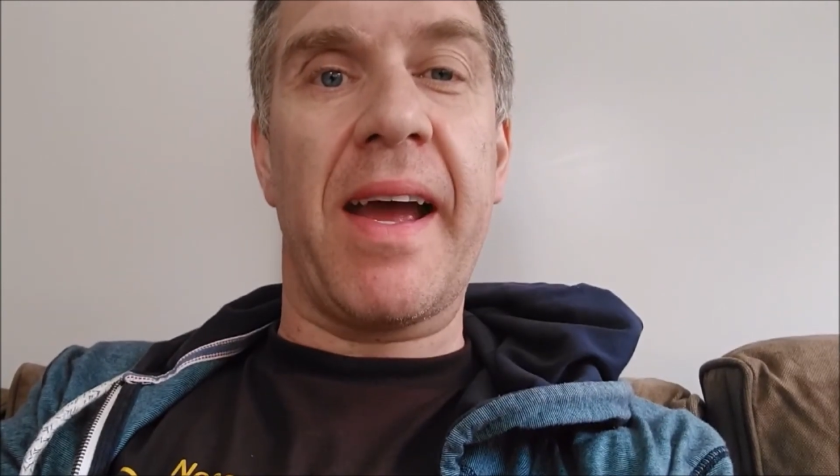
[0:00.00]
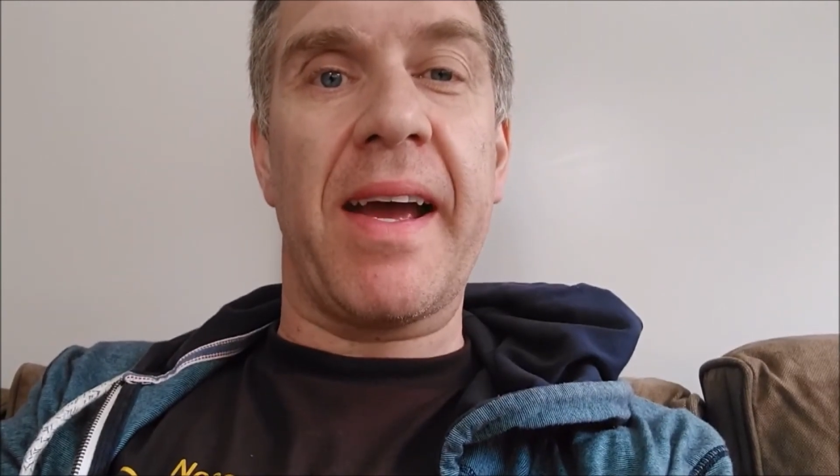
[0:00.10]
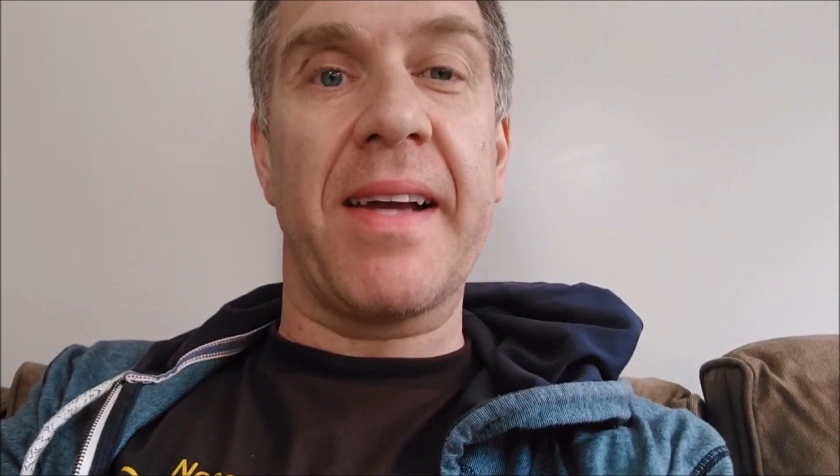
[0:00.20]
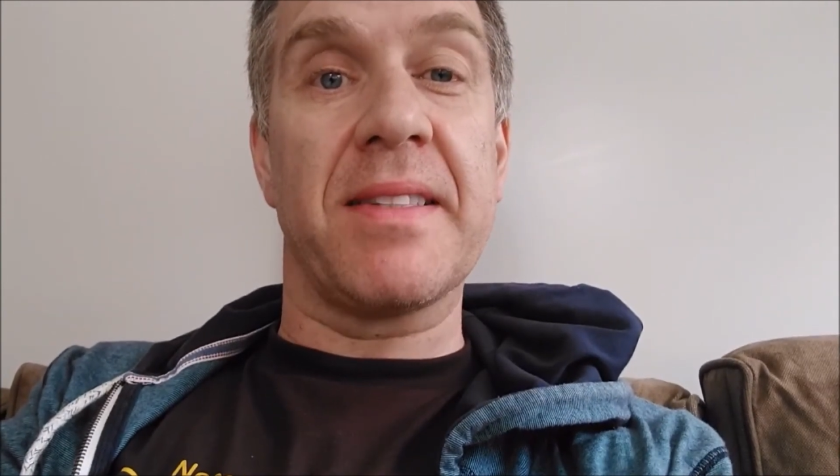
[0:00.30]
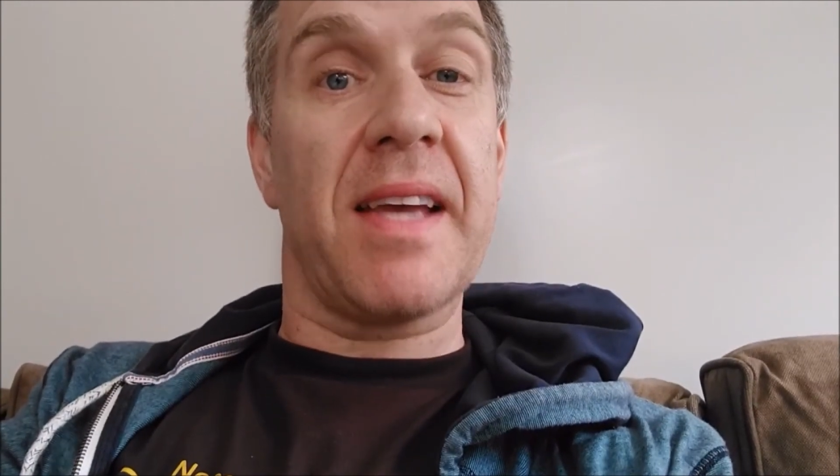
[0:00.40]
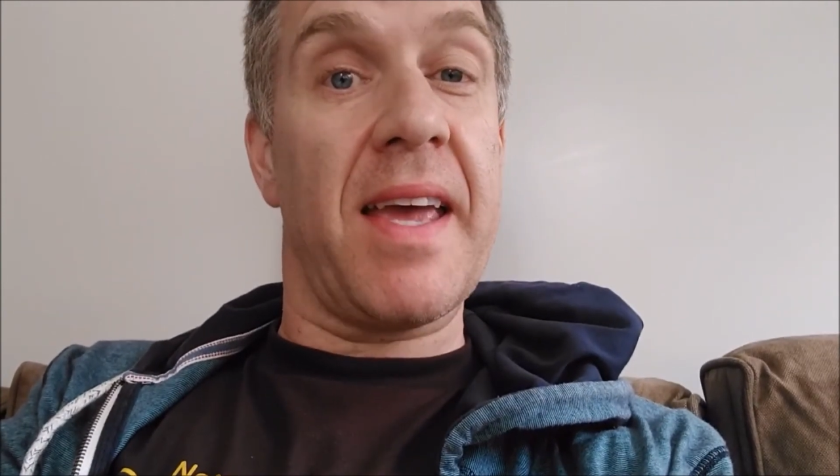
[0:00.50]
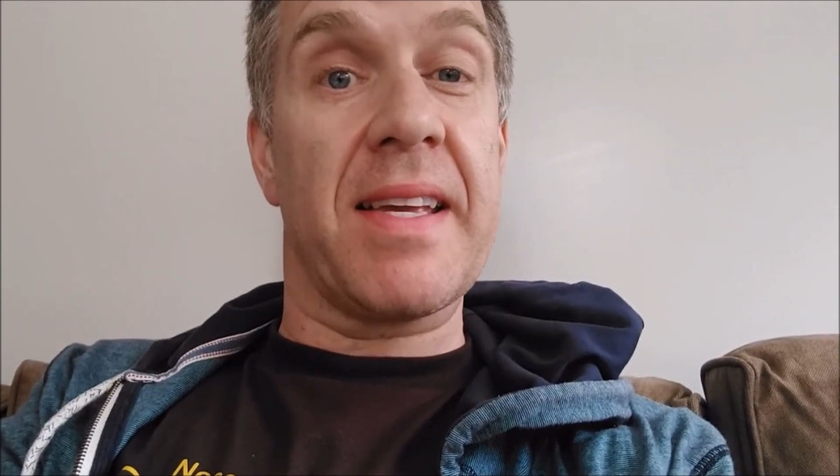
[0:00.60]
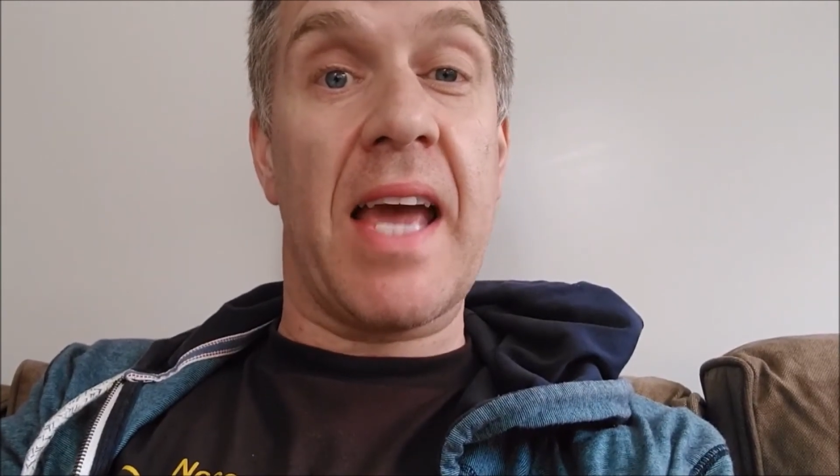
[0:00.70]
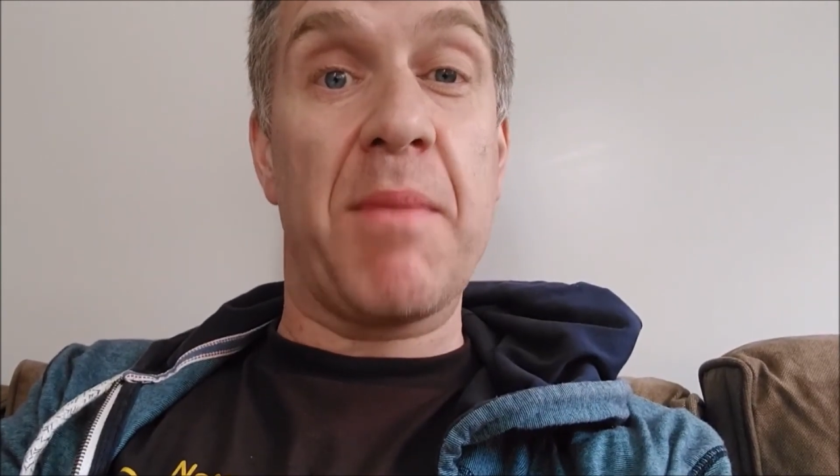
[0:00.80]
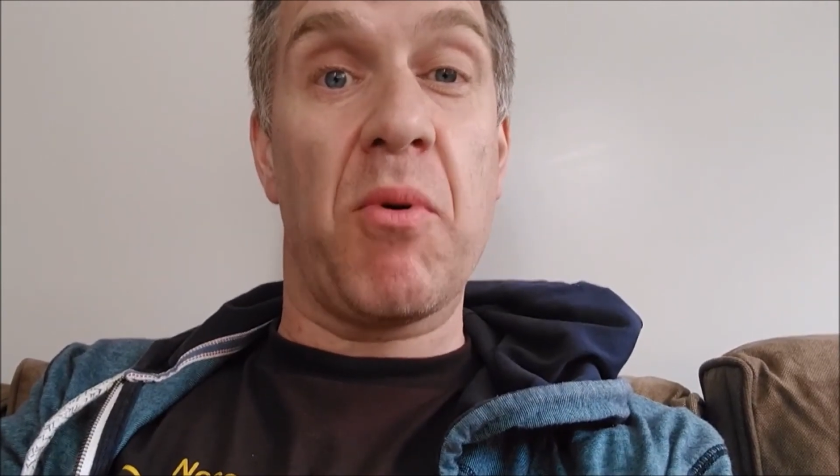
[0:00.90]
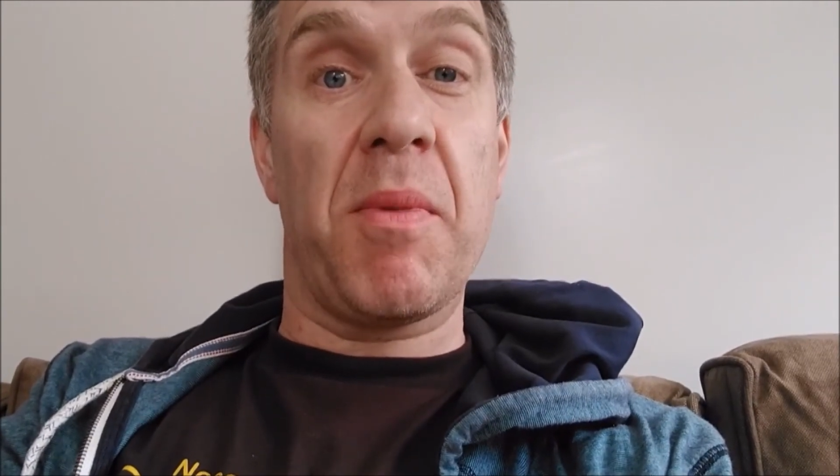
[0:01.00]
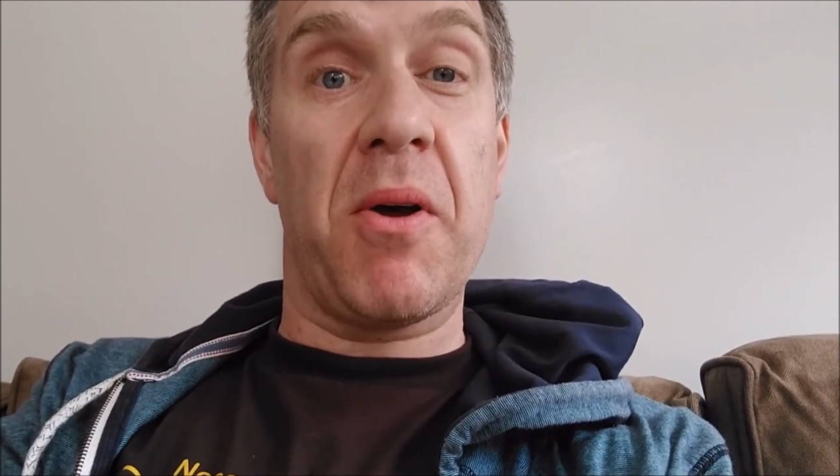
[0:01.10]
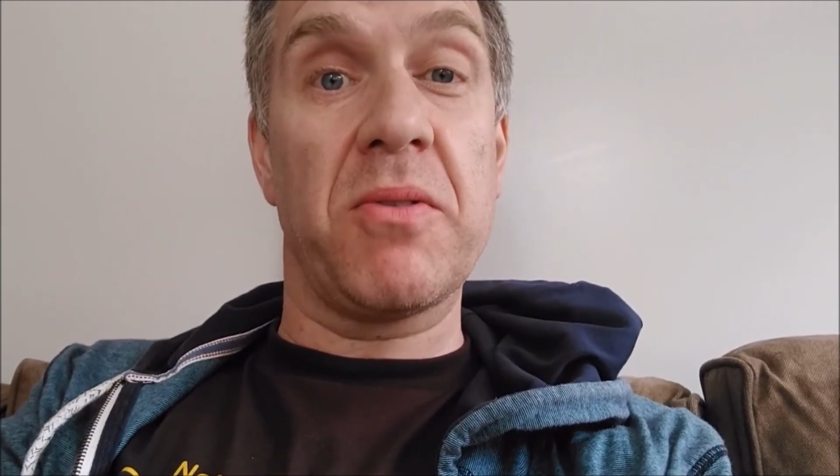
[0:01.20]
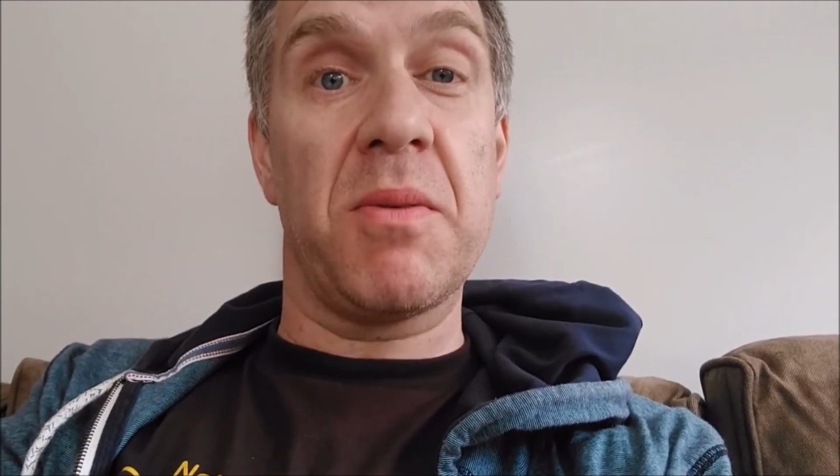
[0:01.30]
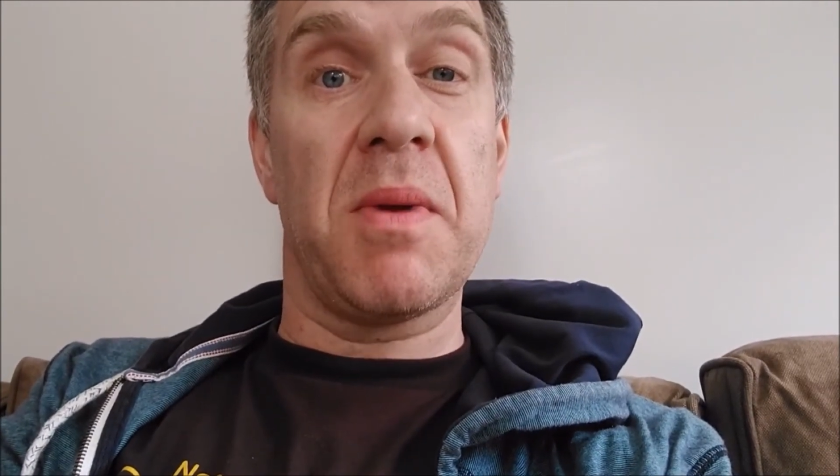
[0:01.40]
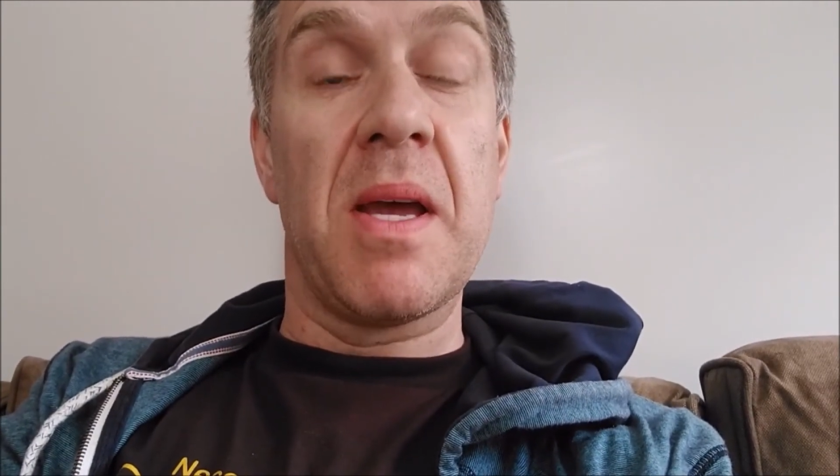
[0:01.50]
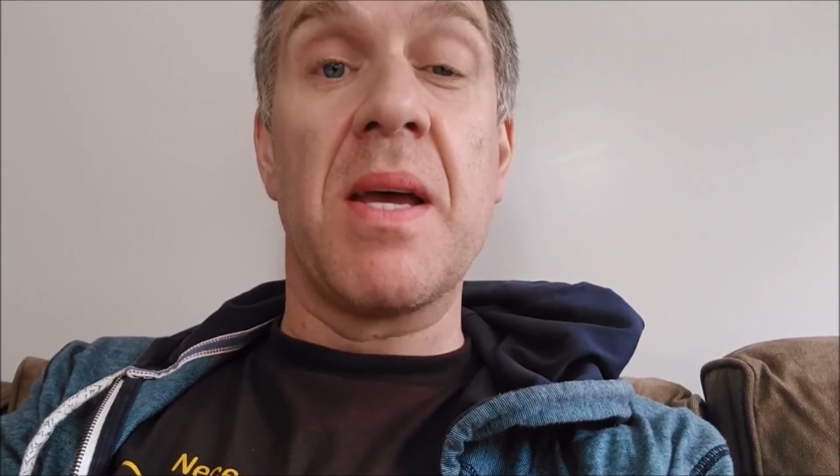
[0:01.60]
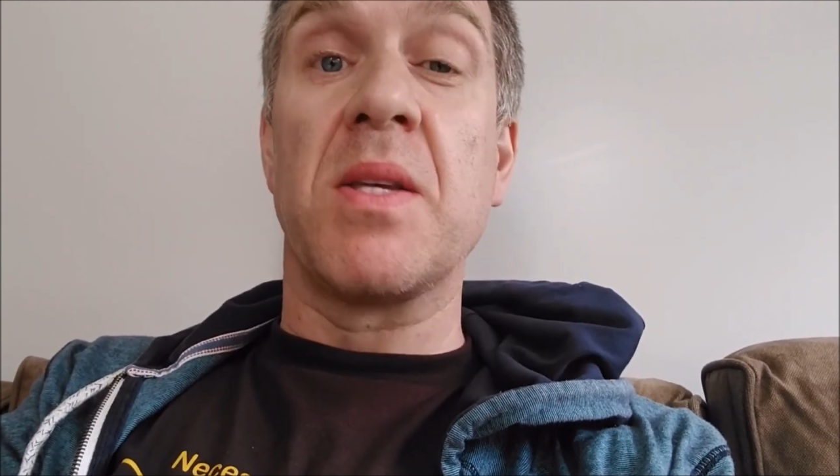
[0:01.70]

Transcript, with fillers: and a cable modem,